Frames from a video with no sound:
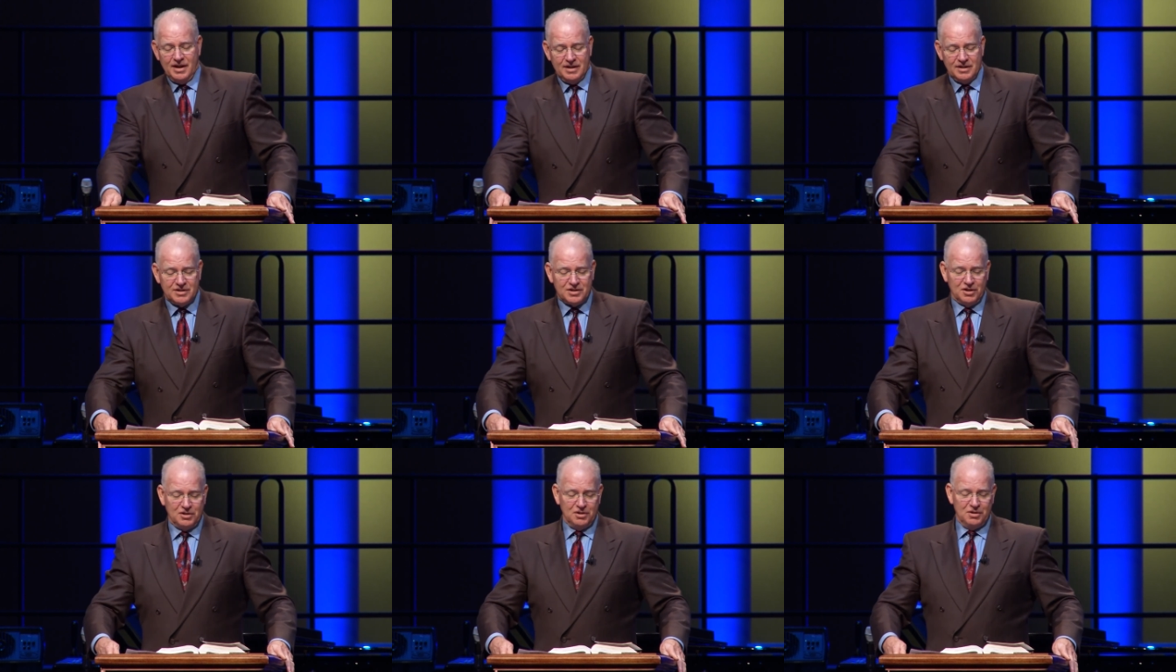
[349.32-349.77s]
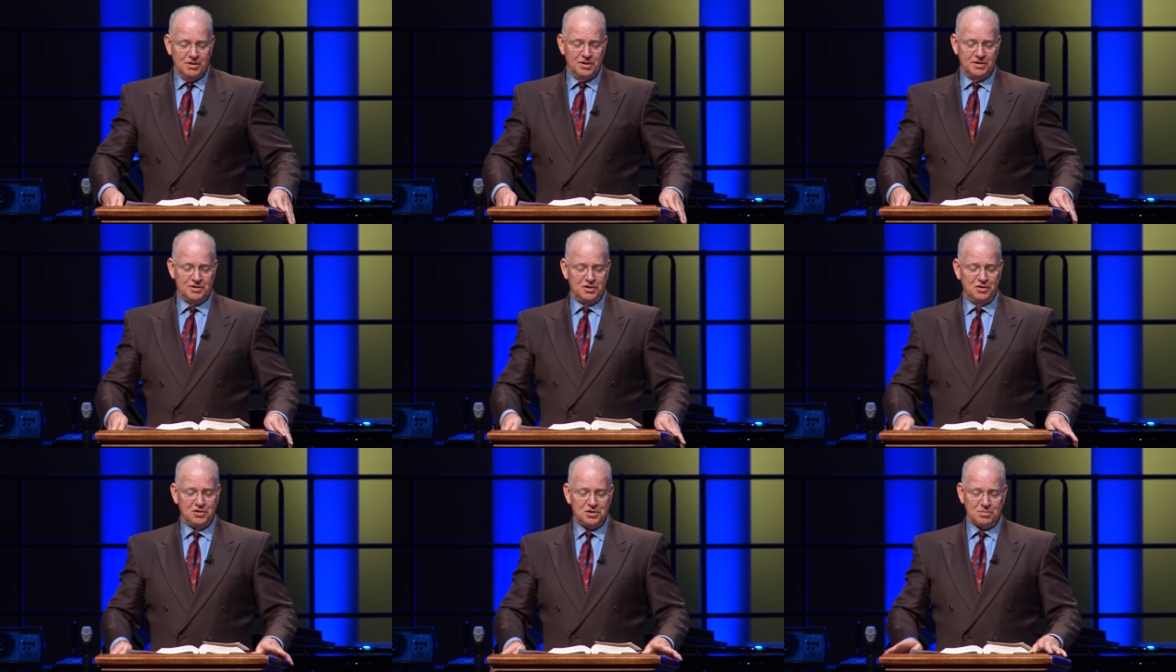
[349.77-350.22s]
to
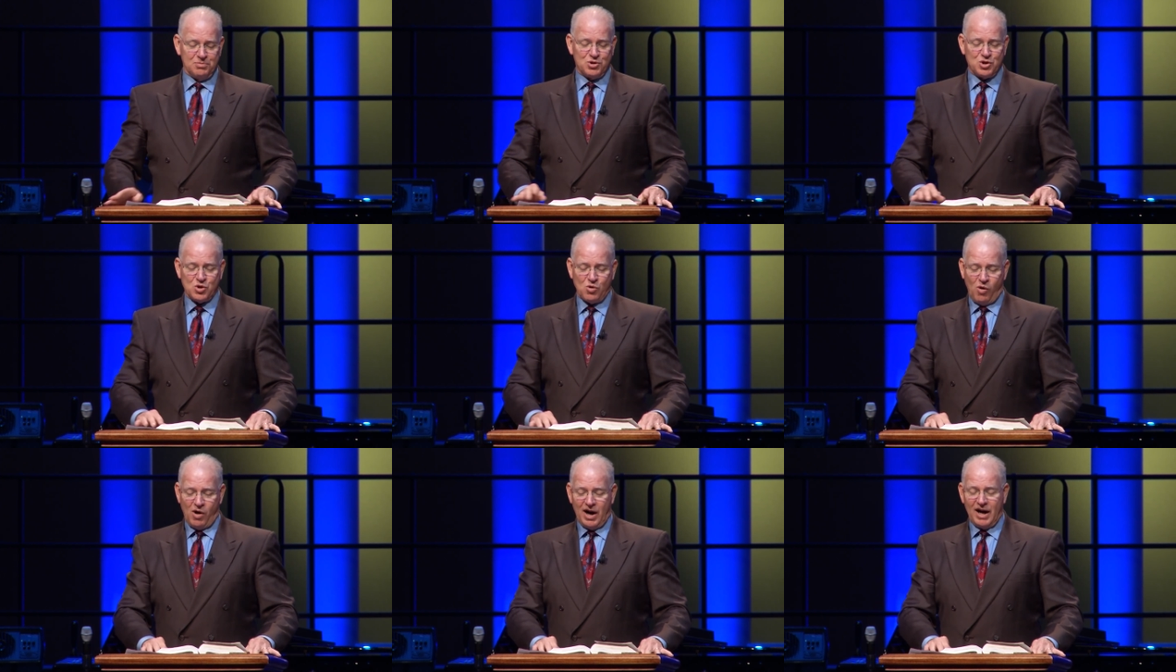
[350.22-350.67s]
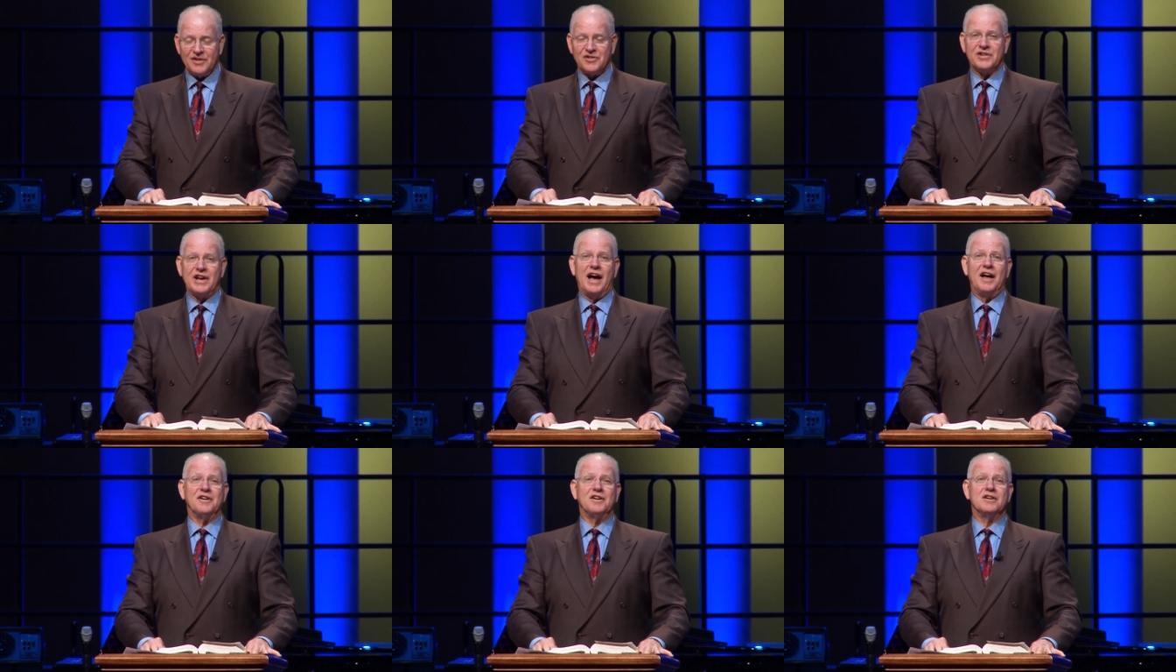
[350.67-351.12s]
do some squats
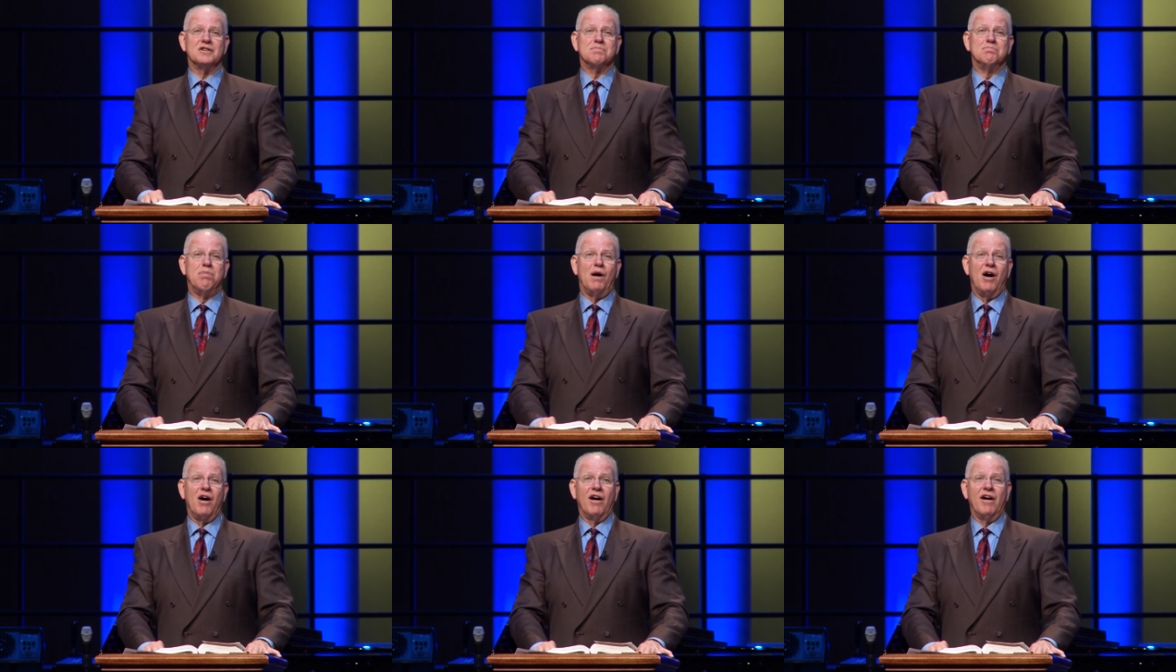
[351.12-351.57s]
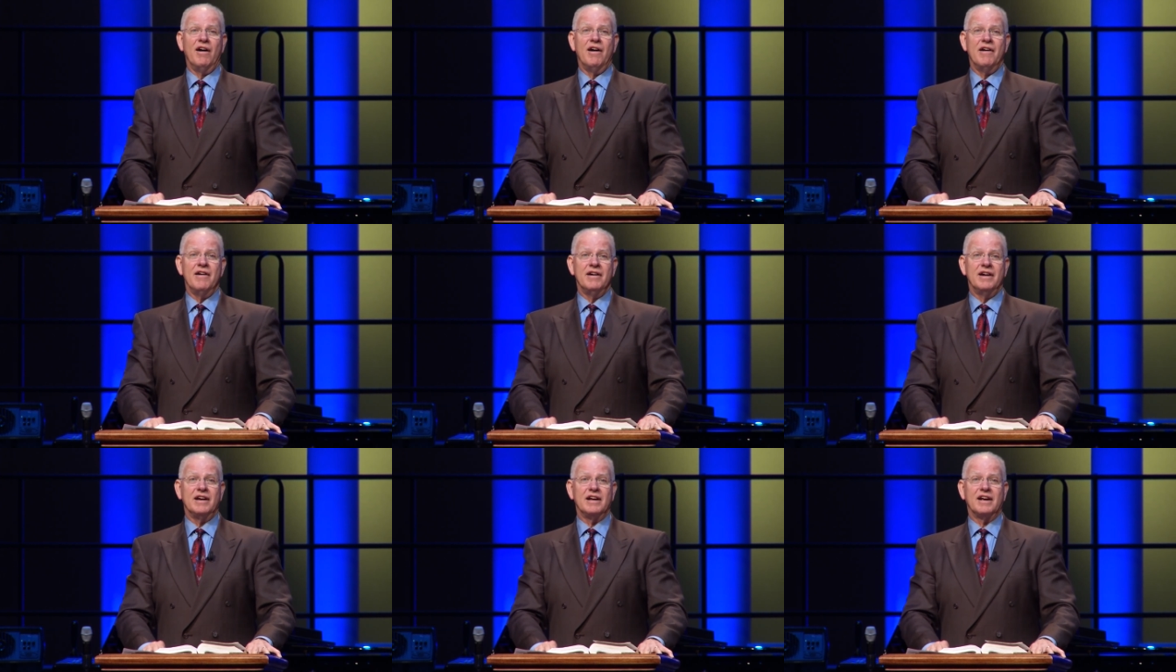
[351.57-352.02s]
out in this
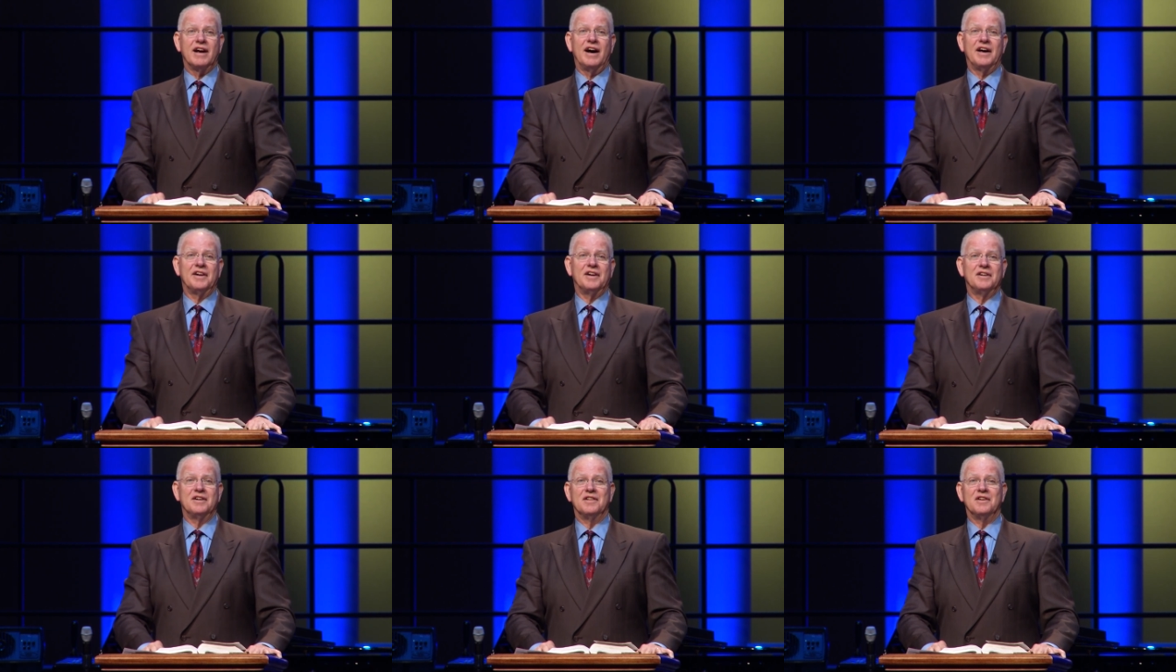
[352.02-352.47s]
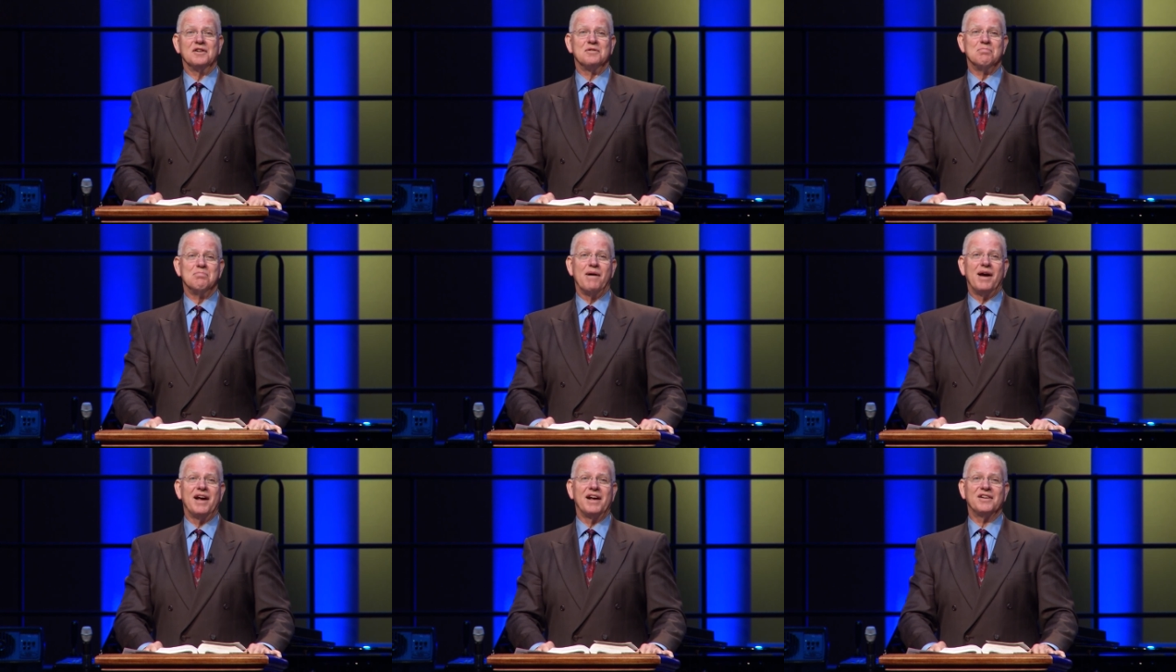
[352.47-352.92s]
barn and he got under this
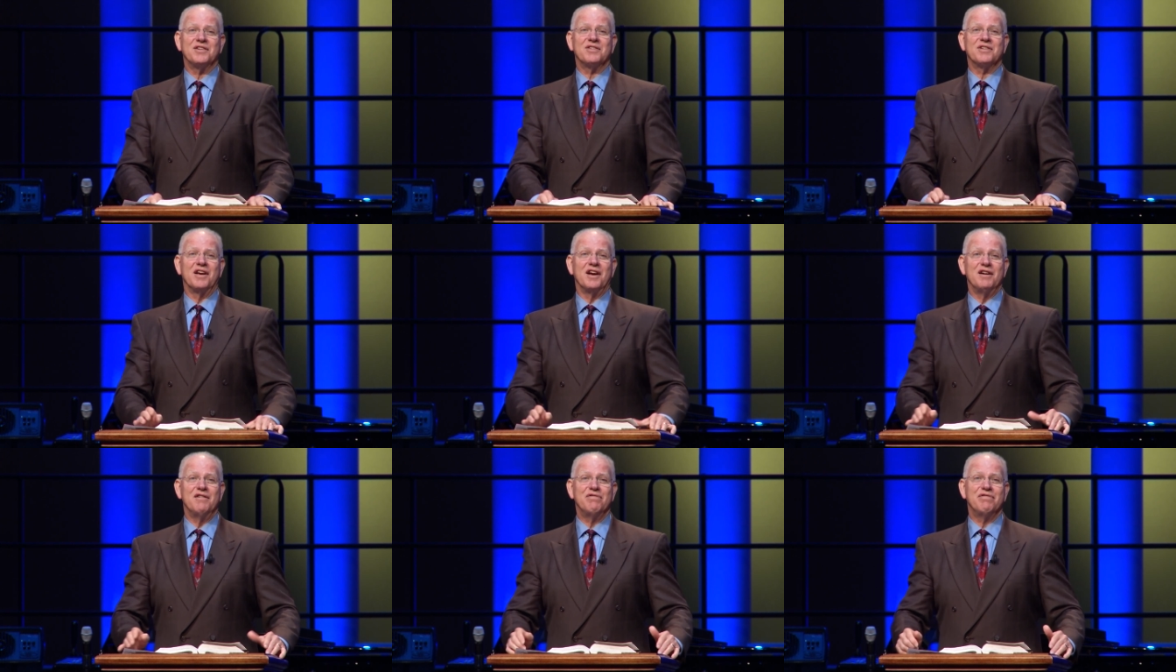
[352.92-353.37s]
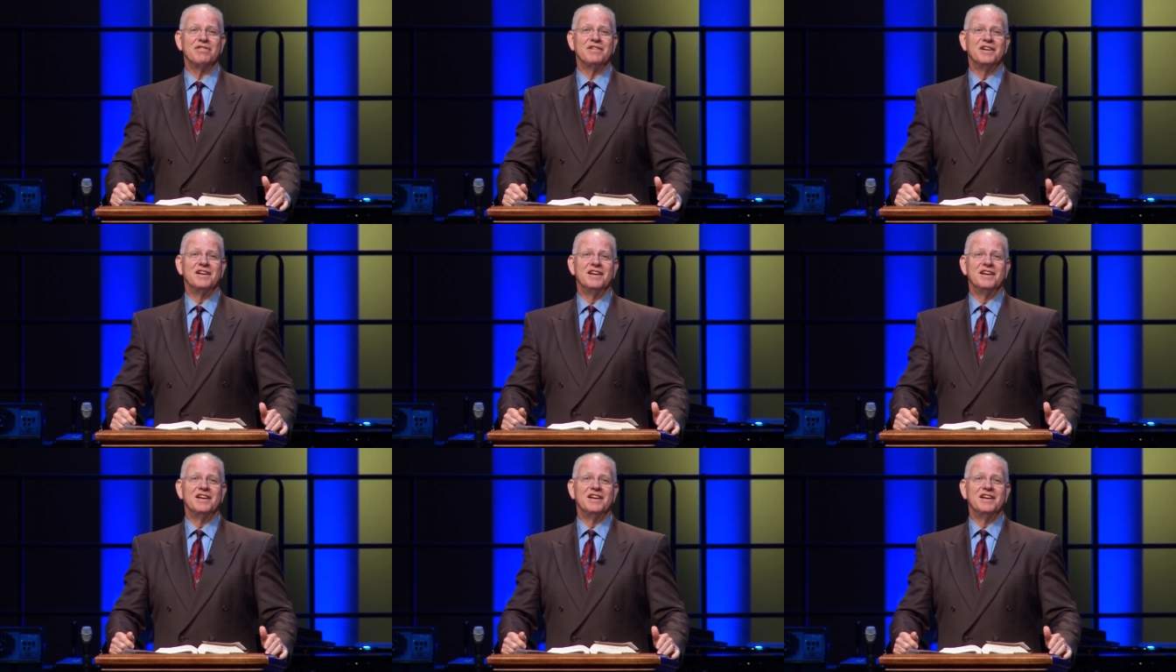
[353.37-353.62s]
bank safe